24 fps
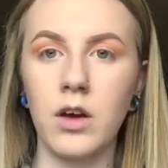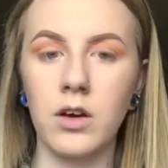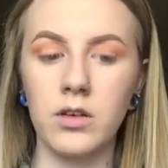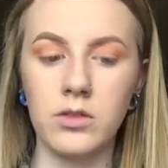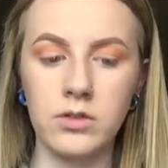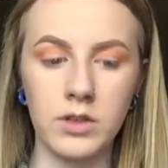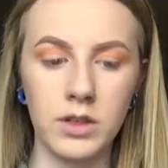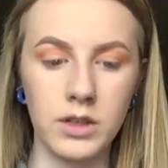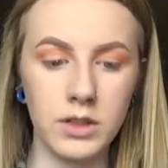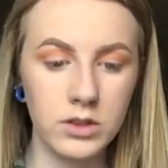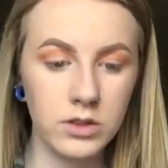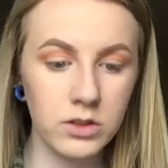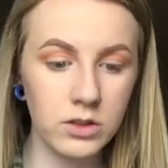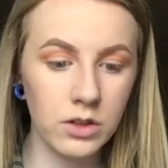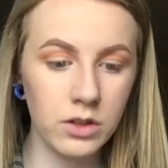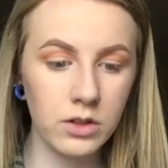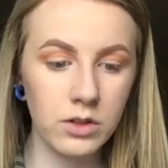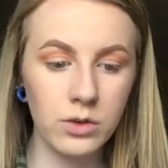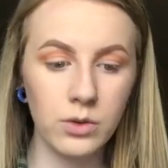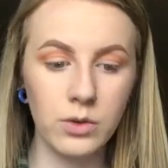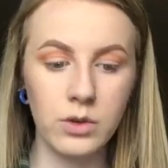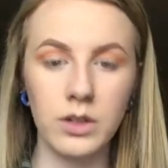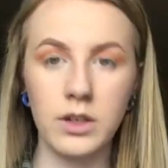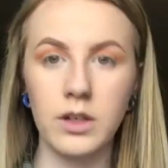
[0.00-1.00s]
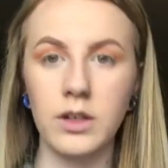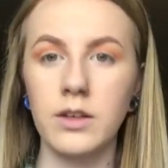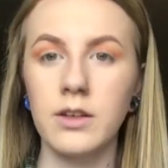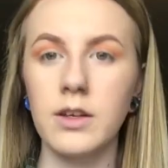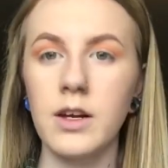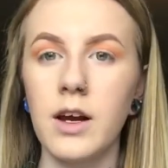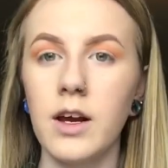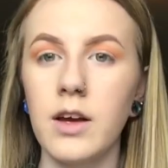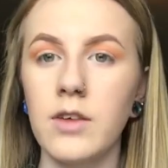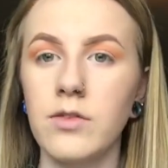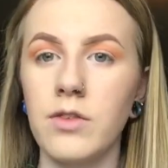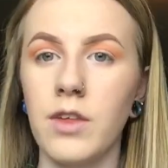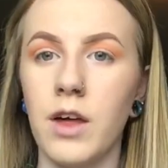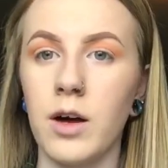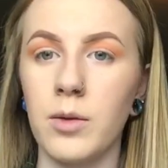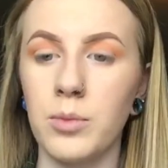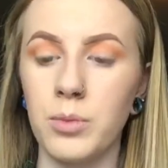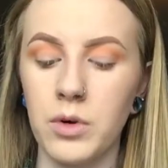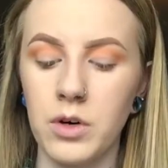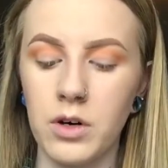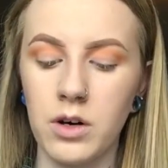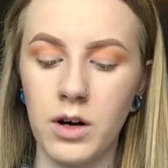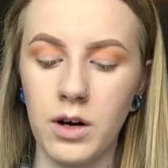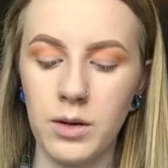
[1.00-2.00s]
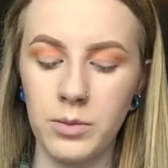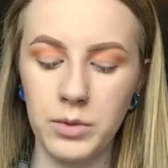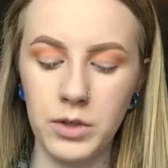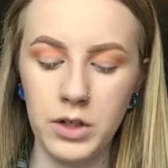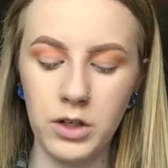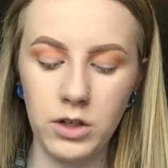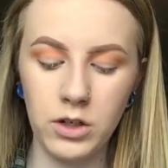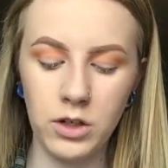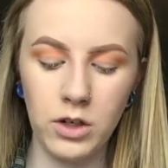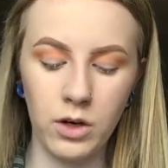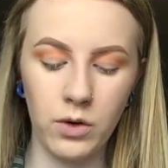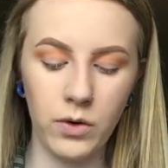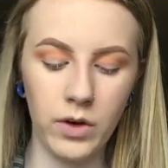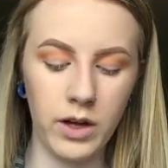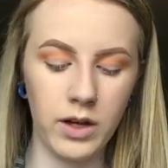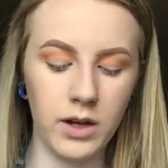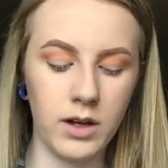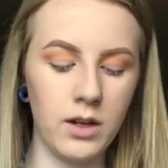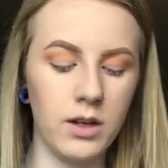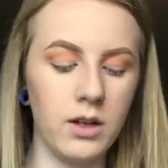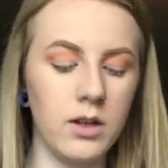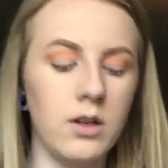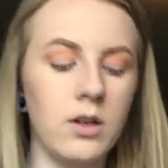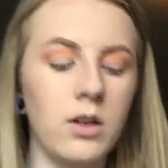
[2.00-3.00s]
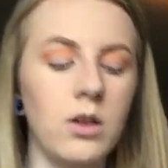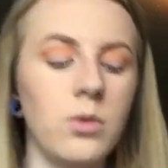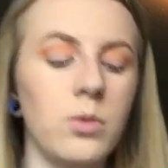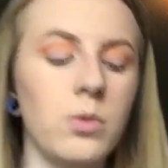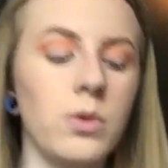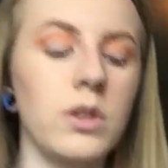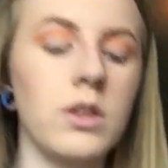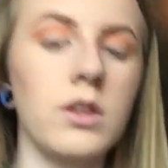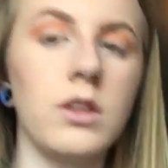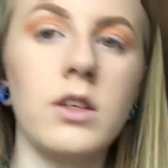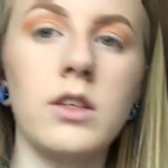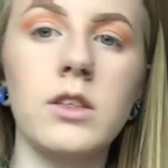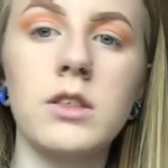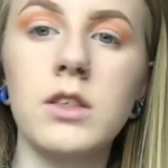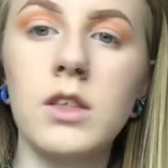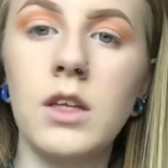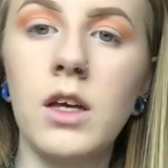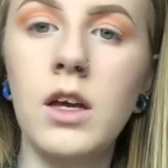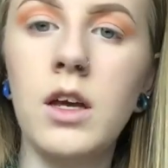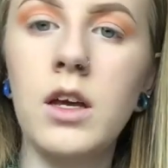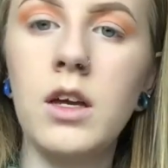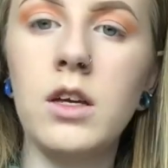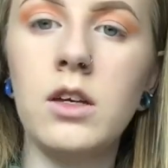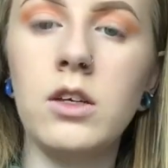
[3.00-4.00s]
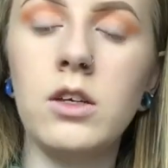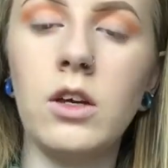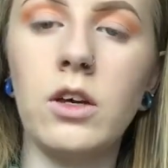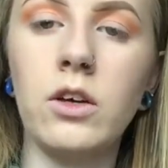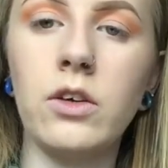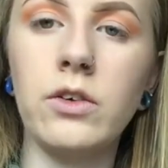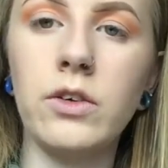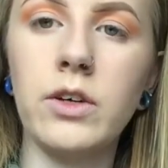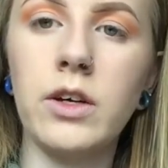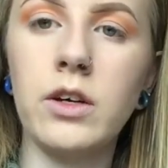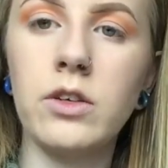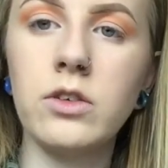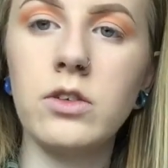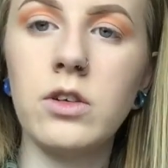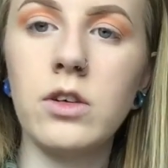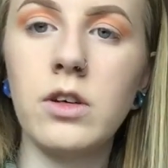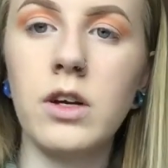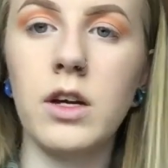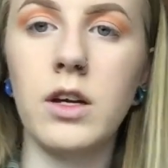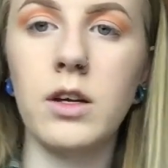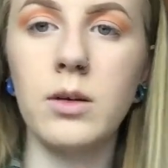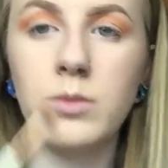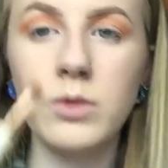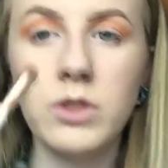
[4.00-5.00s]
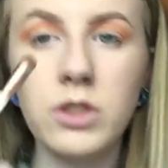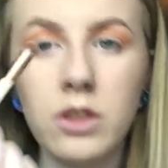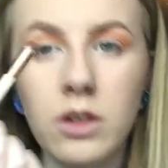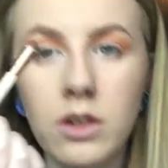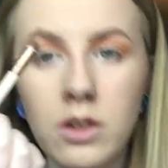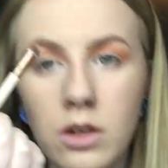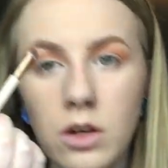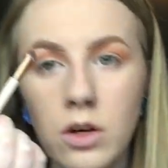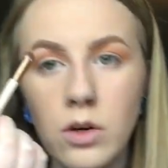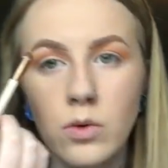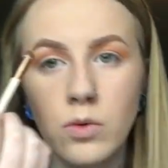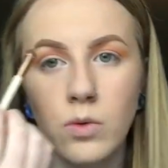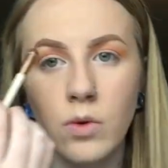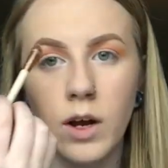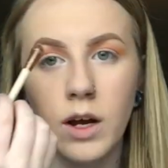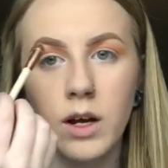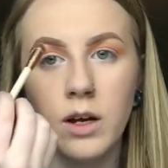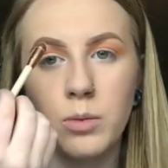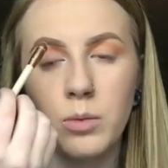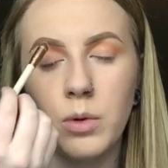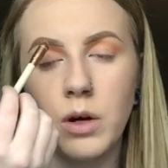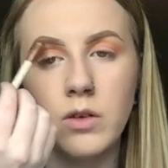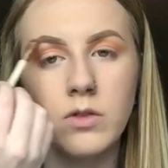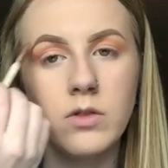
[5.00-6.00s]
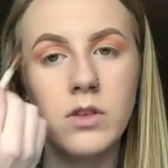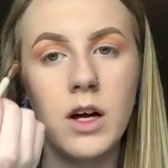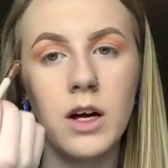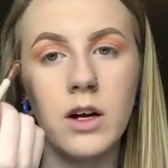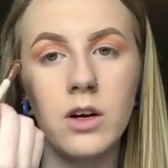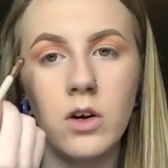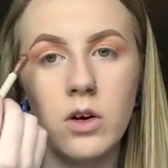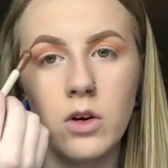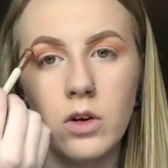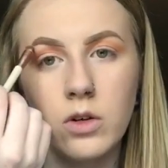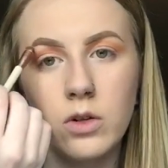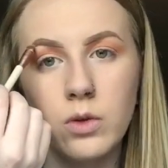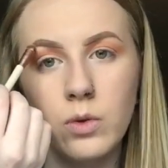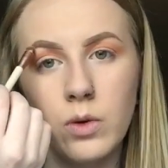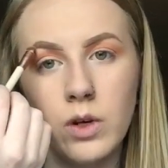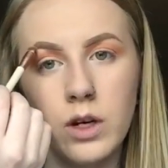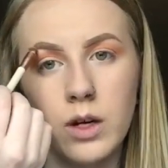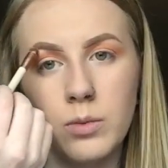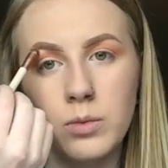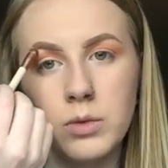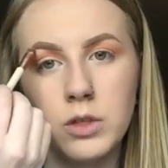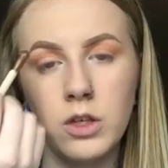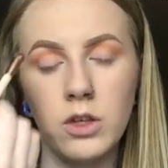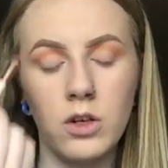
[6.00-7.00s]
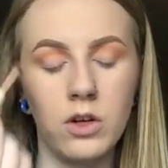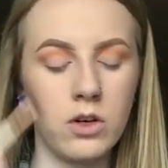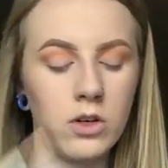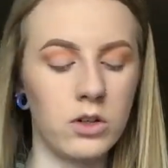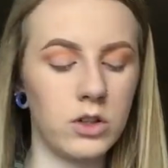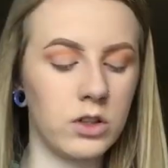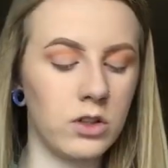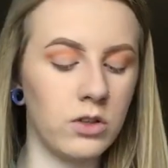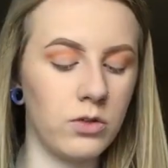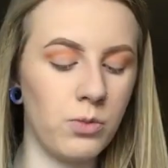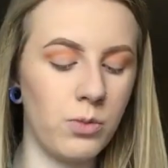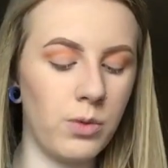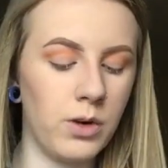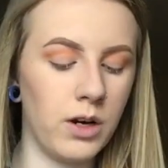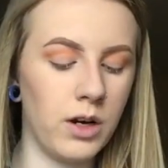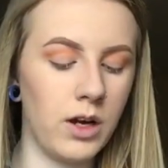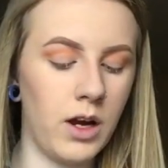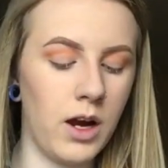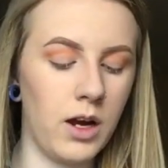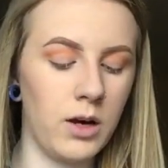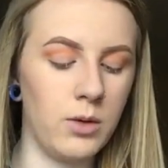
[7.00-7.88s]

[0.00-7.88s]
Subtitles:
Alright, so now that I have that part, I'm going to go ahead in with this yellow color, and I'm just going to go right above that all the way up to the arch of my